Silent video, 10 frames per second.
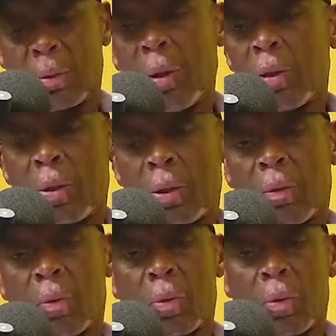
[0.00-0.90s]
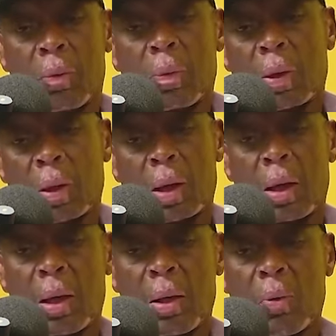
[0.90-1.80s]
When,
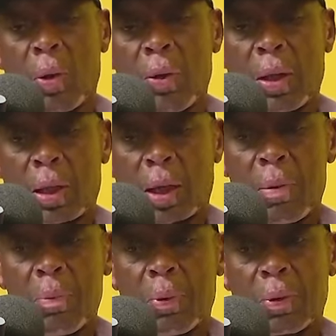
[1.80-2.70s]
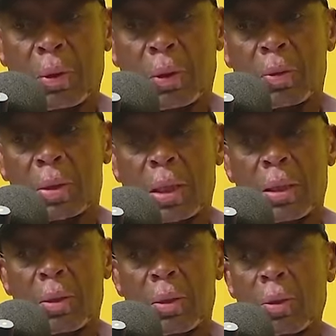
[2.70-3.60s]
uh, uh, when you're at the camp, you start,
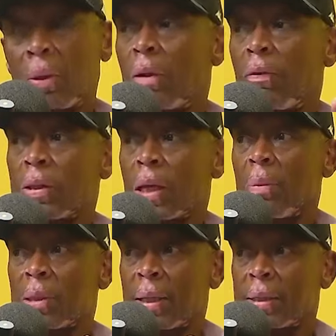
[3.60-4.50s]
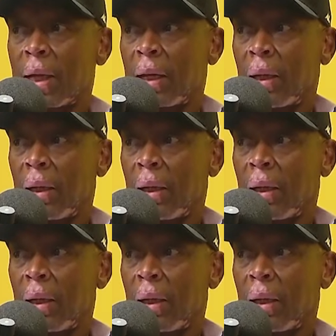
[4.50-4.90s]
you, you, the first game is at 10.